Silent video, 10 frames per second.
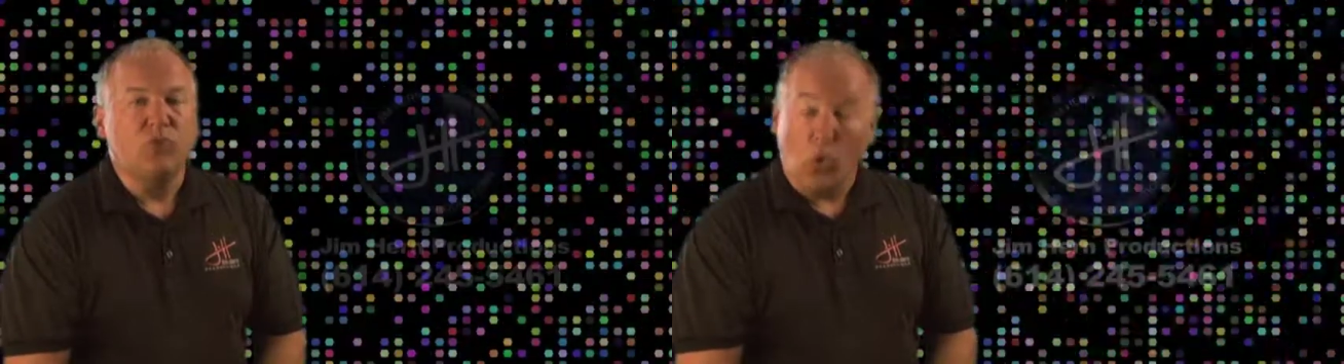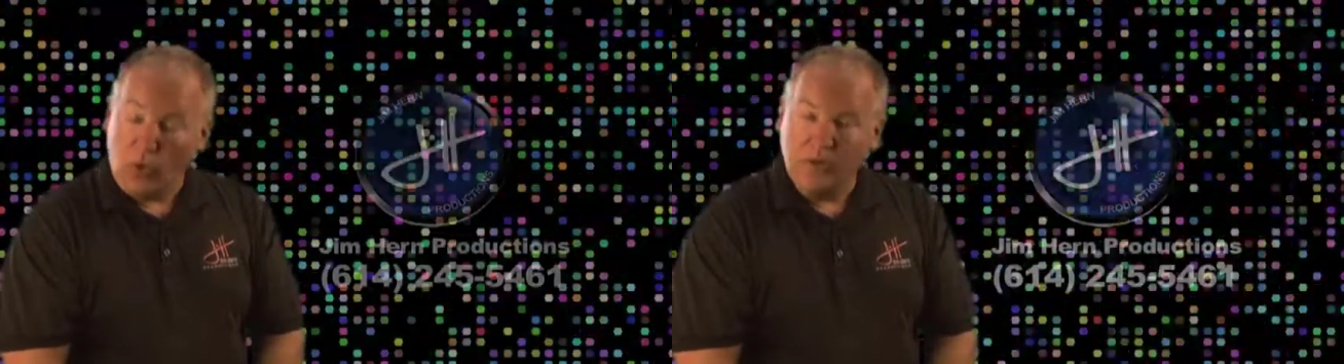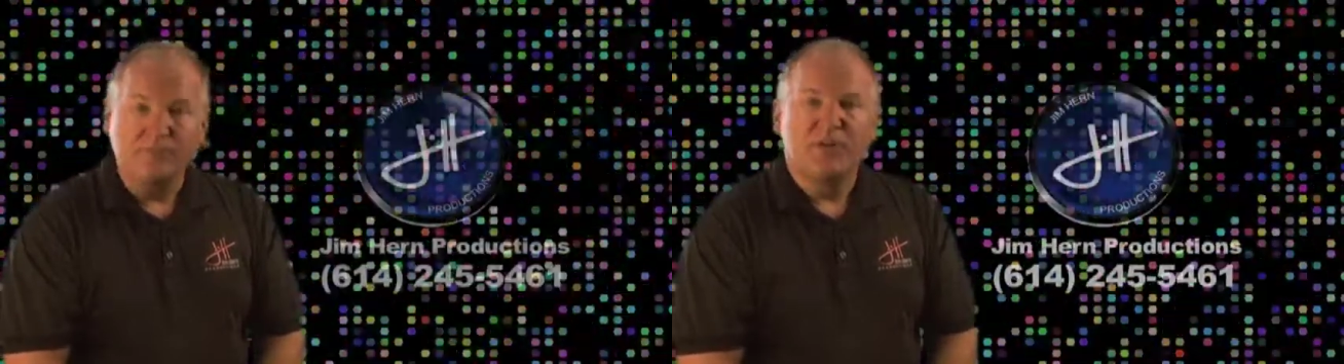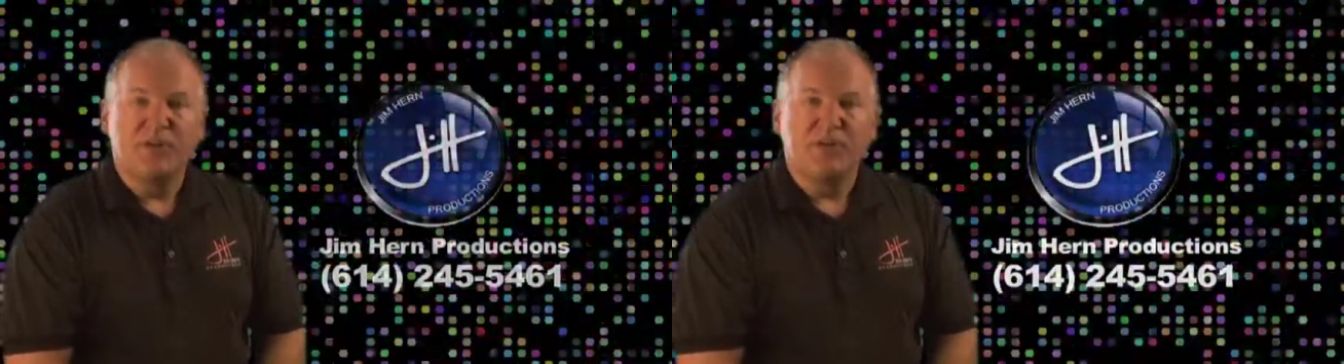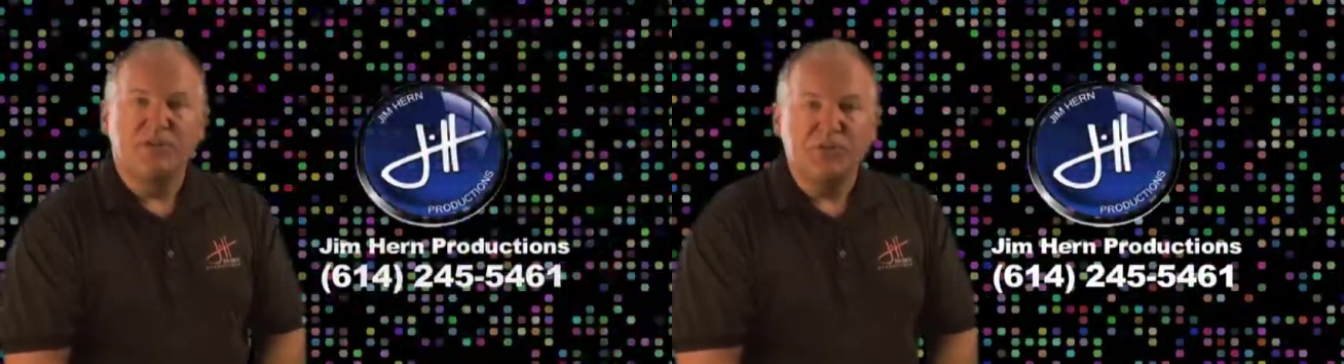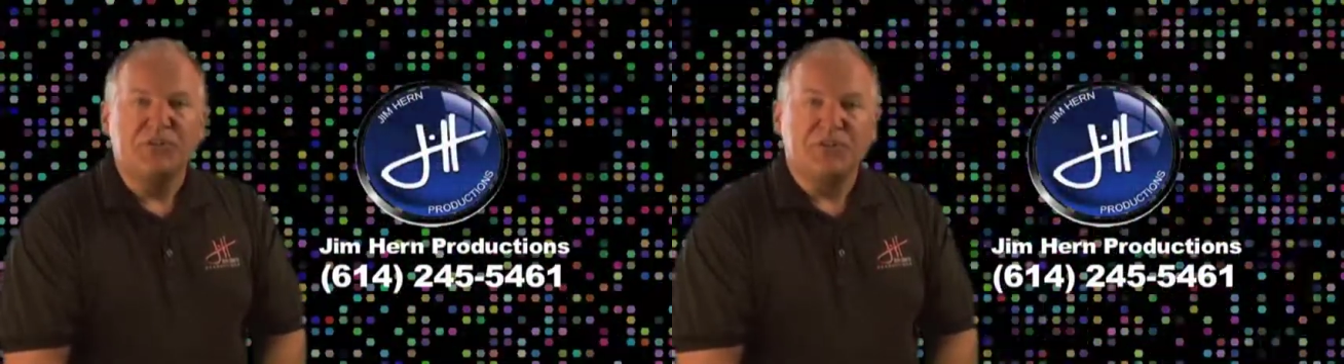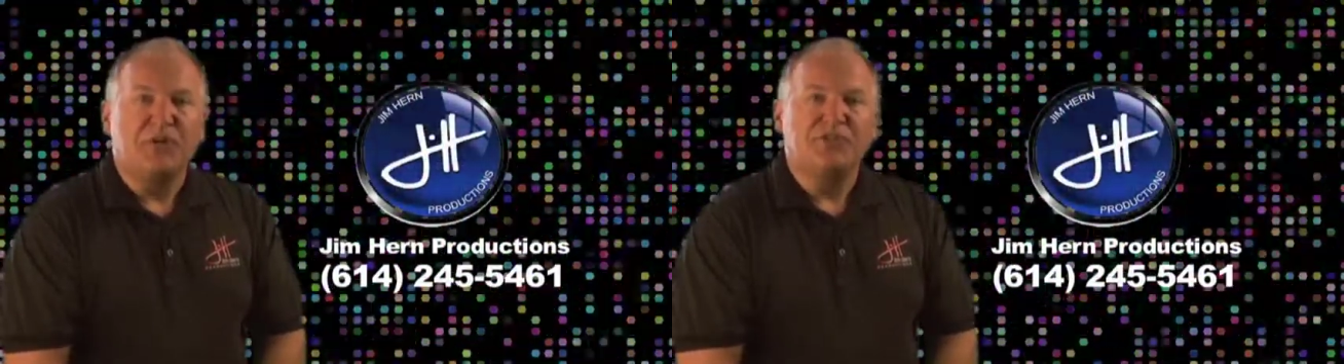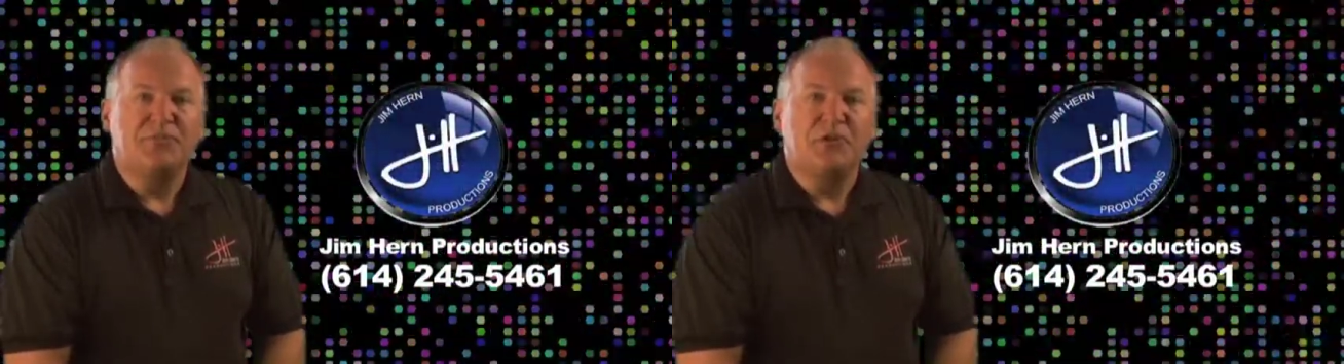Or you could
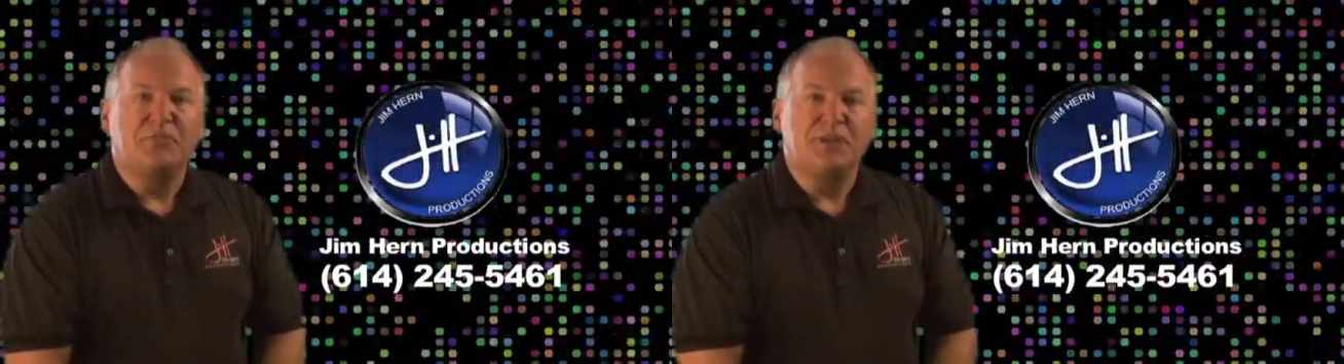call Jim Hearn